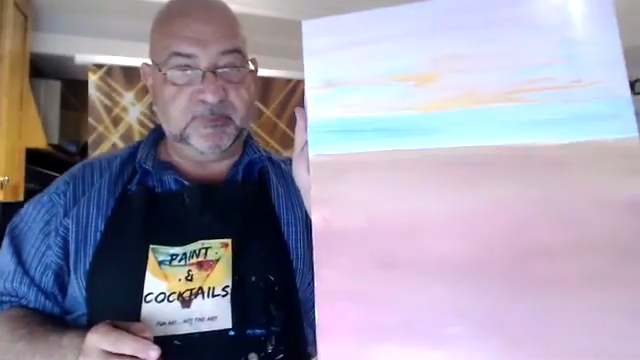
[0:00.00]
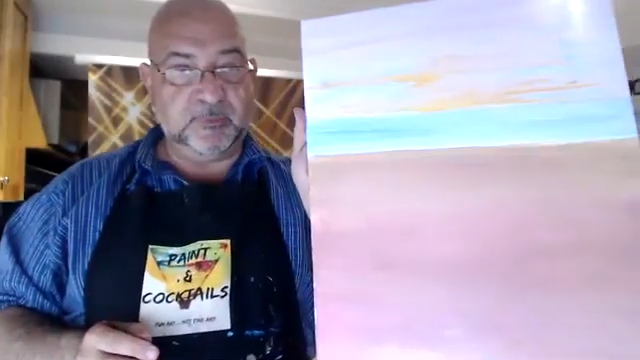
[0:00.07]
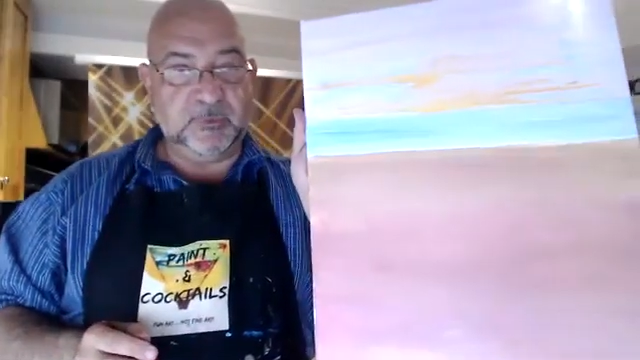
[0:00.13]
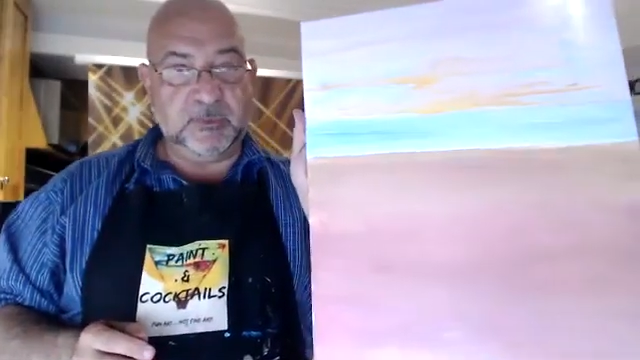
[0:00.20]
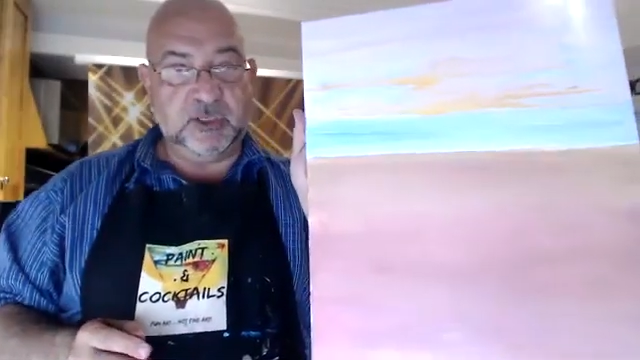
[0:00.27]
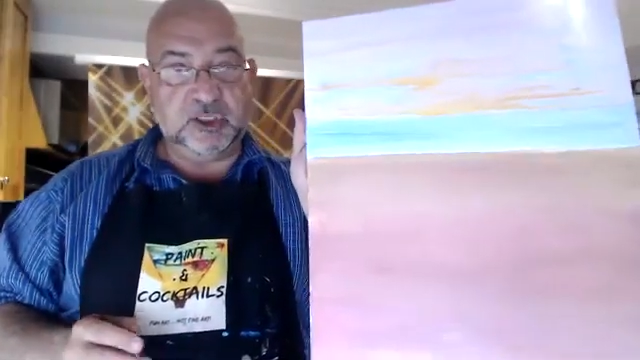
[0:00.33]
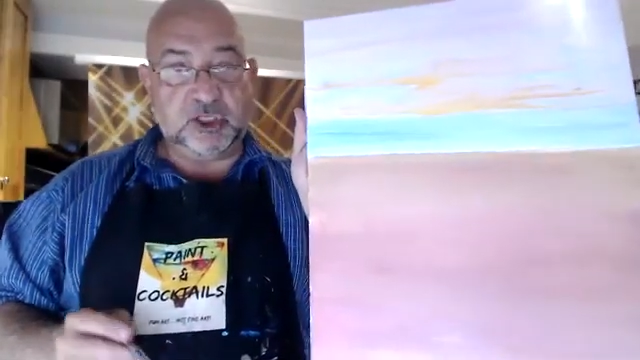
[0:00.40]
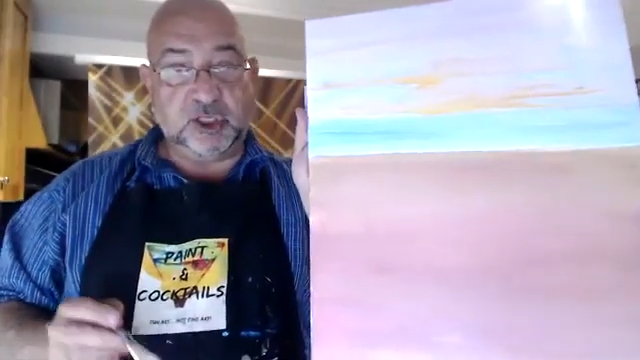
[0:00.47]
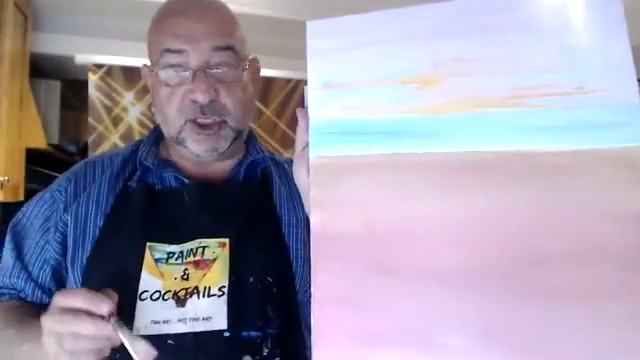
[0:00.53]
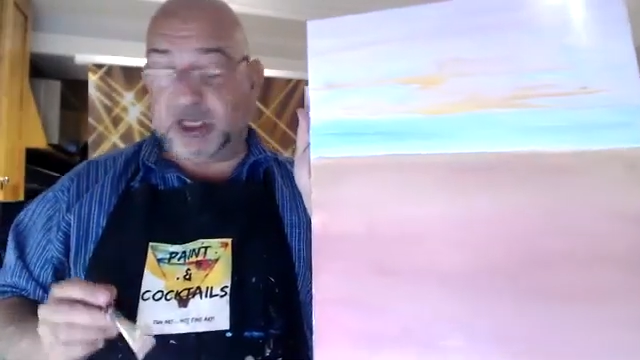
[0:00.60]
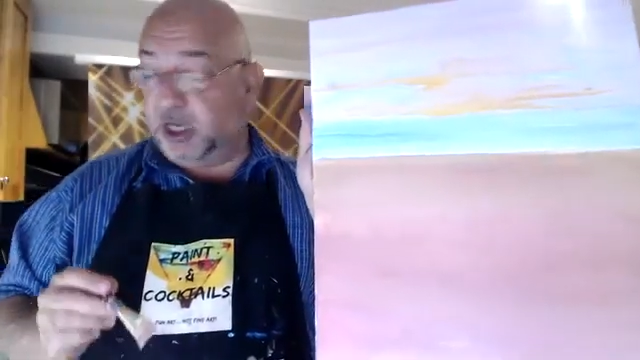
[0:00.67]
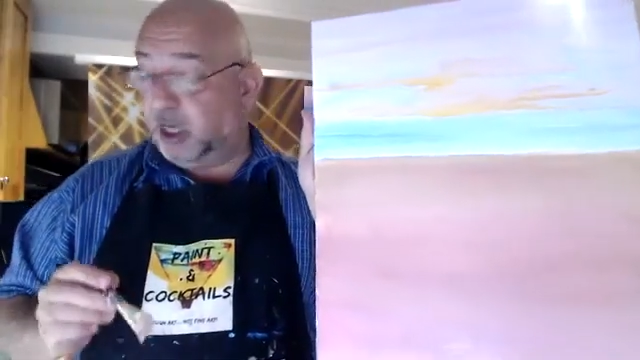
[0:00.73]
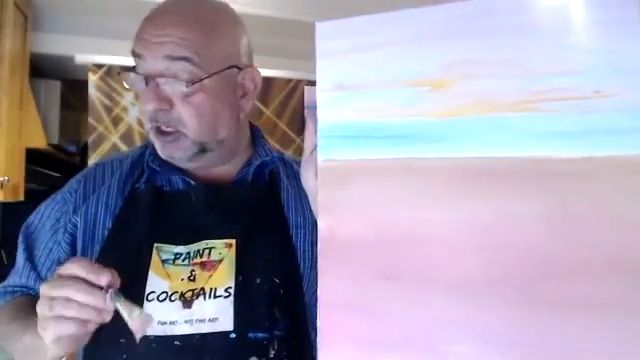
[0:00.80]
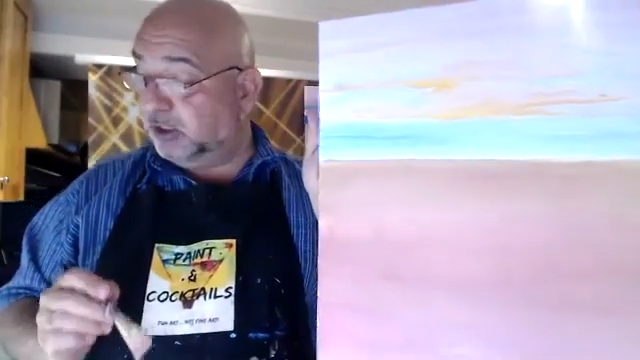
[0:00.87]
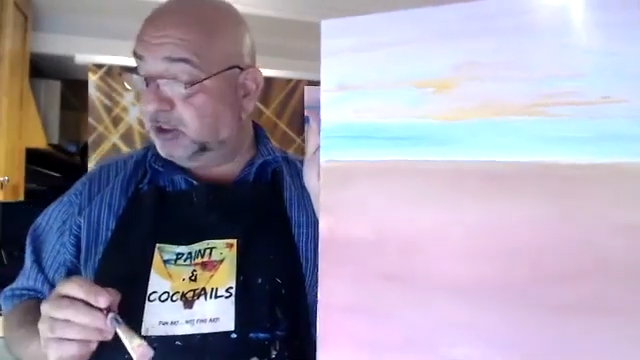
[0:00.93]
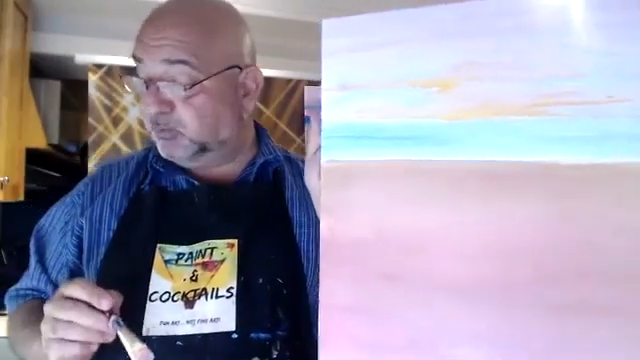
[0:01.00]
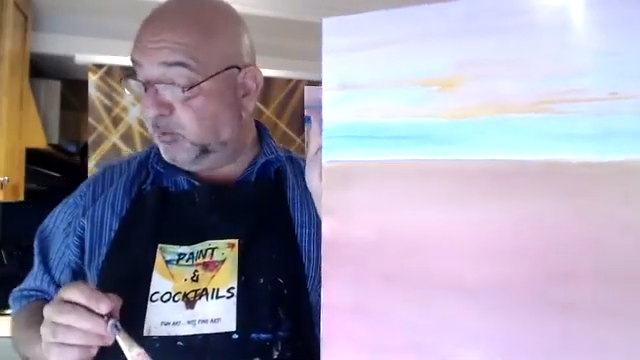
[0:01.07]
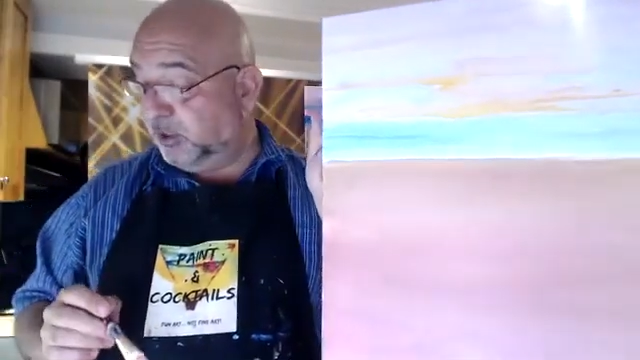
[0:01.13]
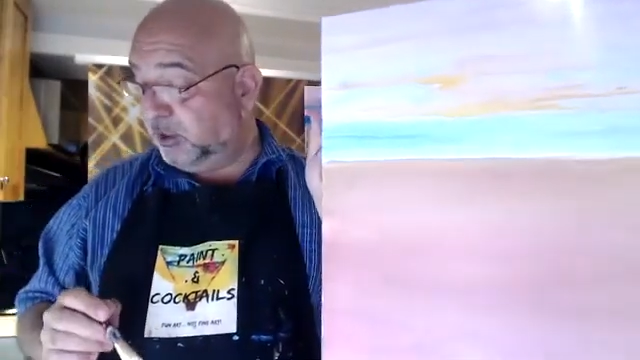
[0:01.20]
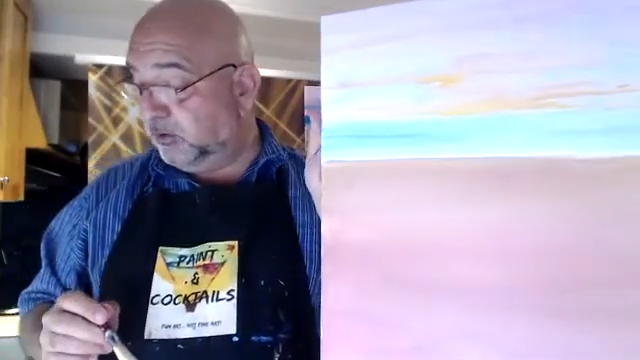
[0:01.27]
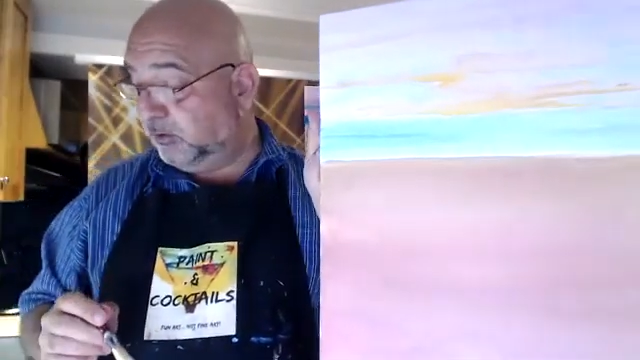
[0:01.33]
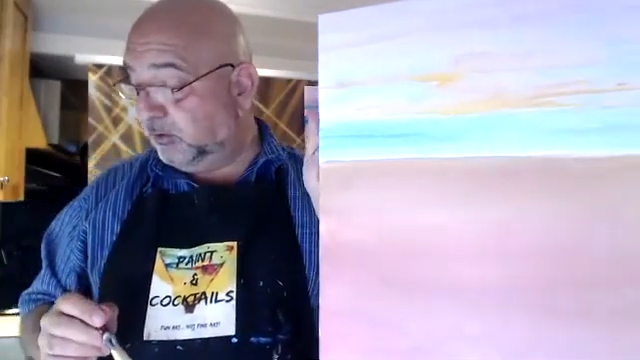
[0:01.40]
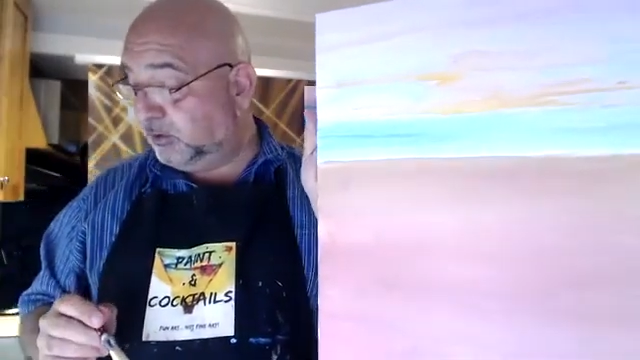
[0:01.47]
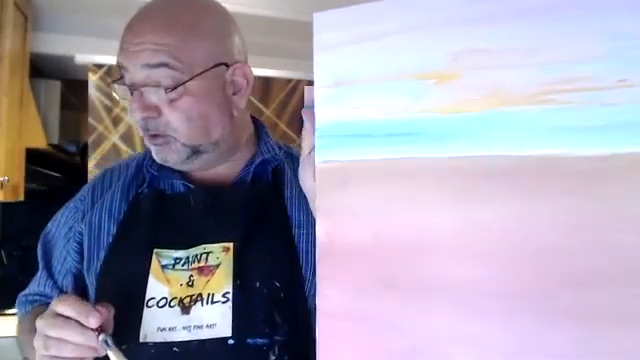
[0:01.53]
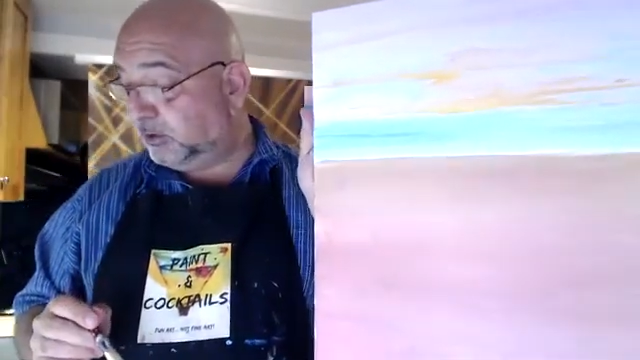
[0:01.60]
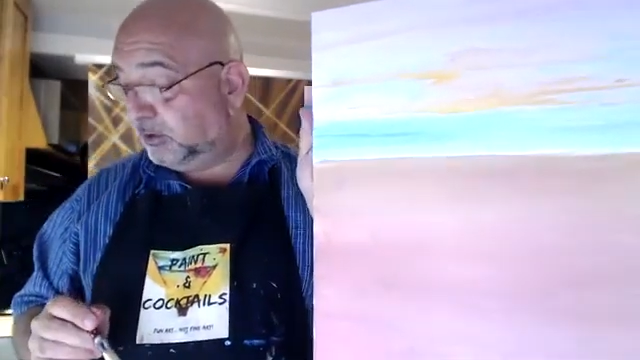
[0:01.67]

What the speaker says: So the colors we use,